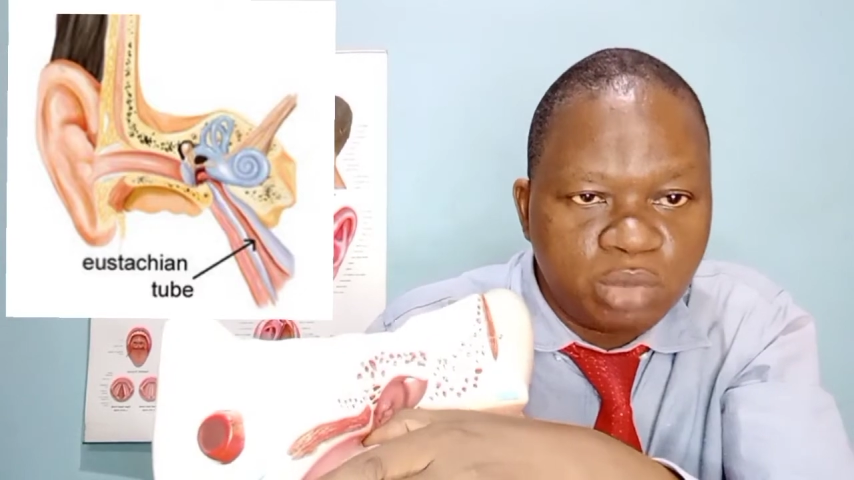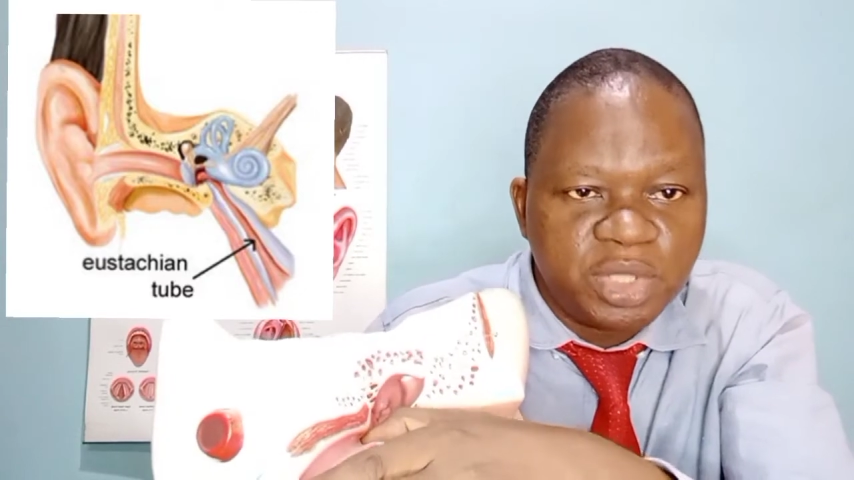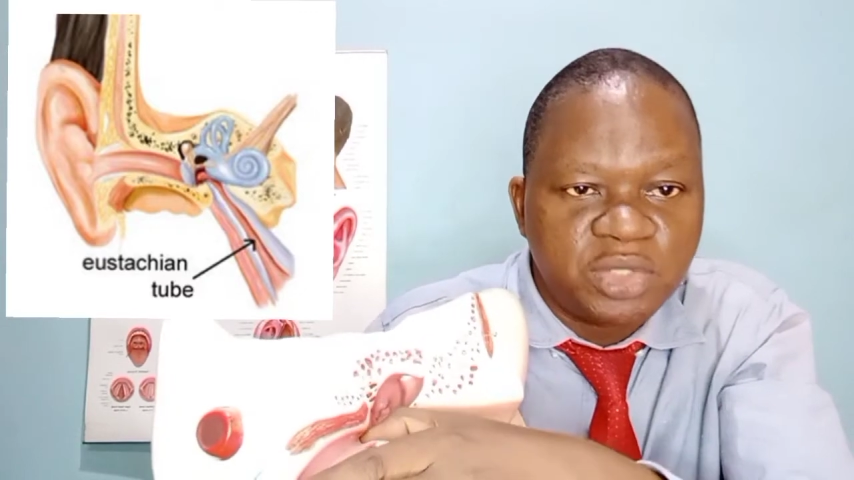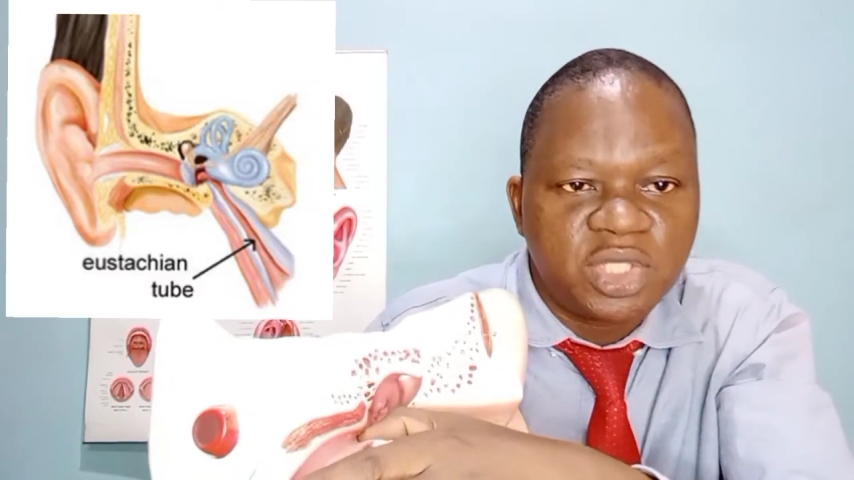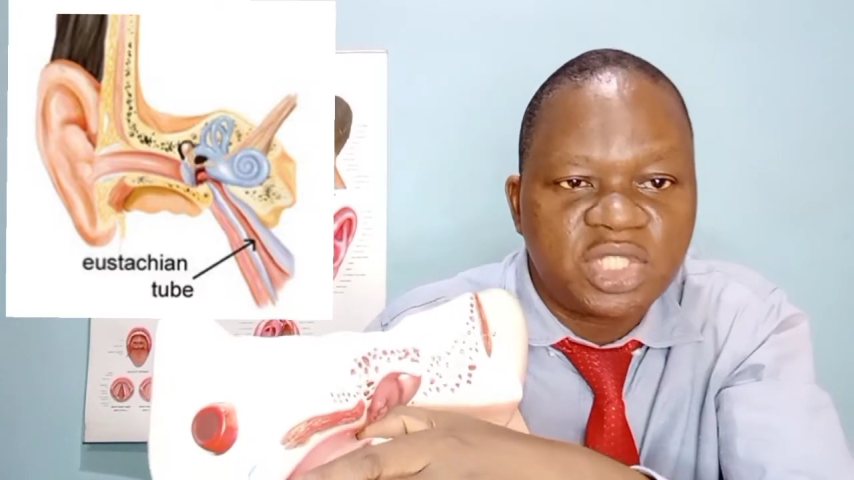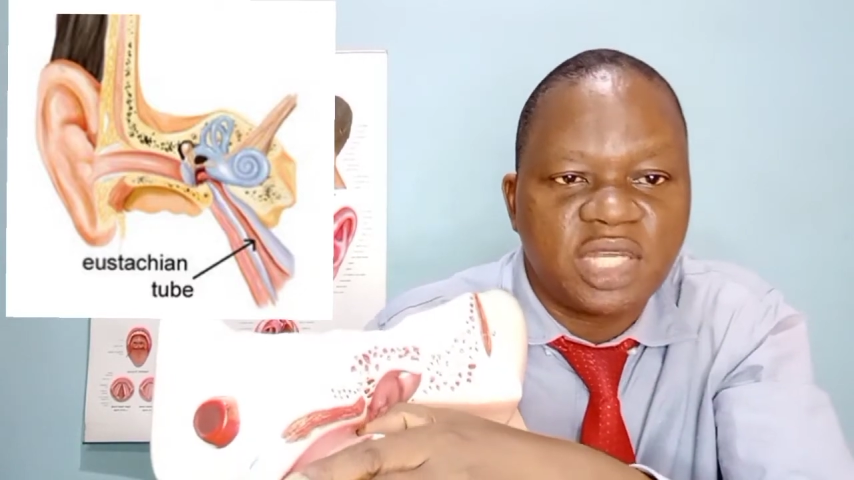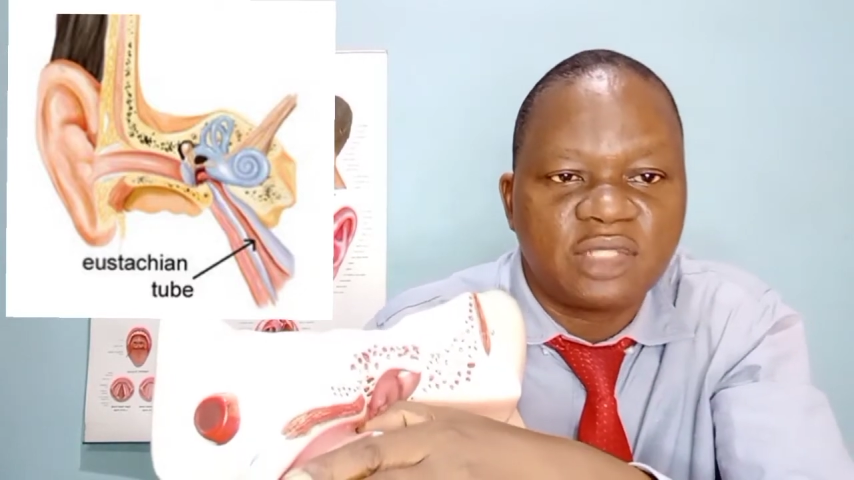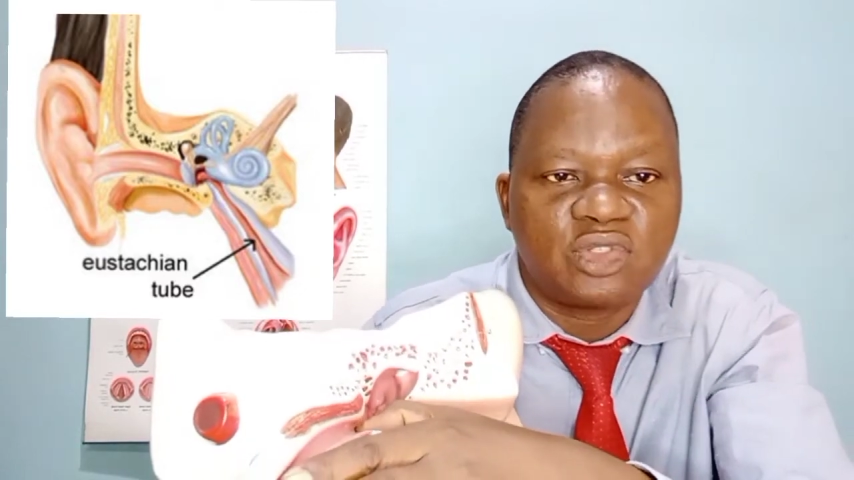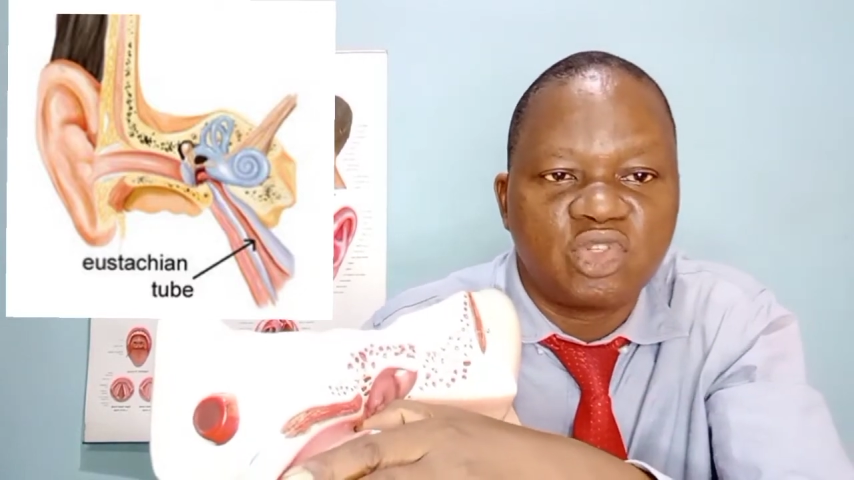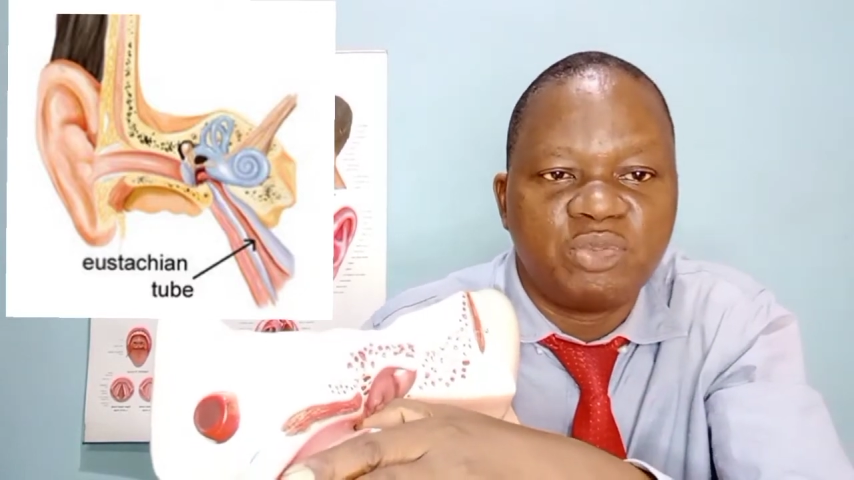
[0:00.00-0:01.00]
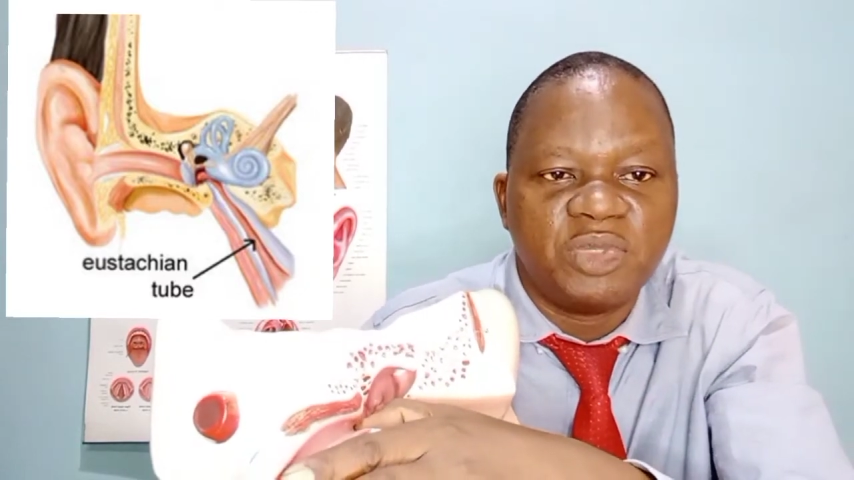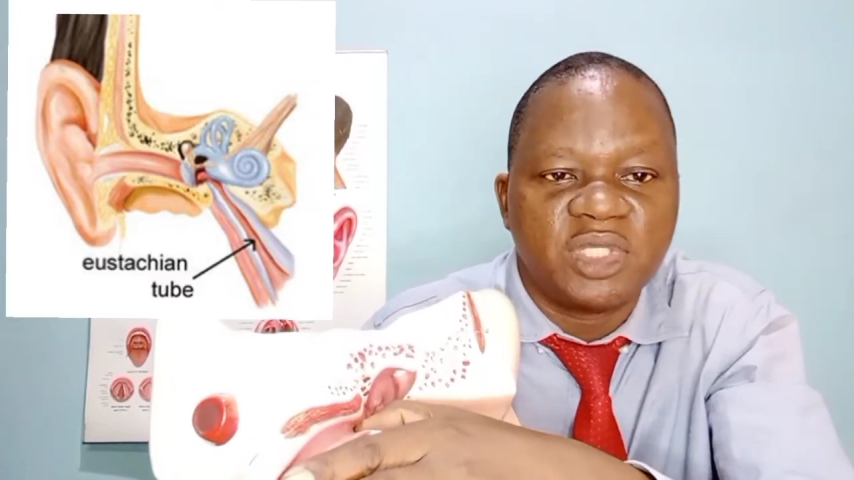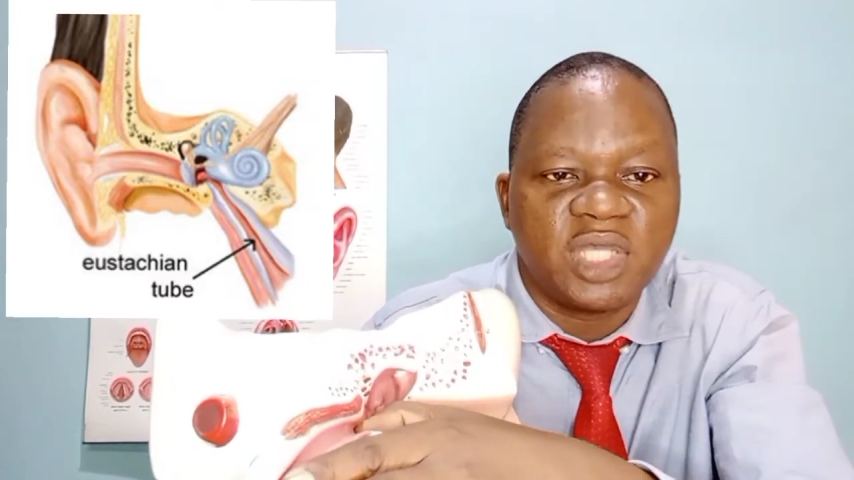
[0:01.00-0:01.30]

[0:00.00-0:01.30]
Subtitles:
The Incision tube is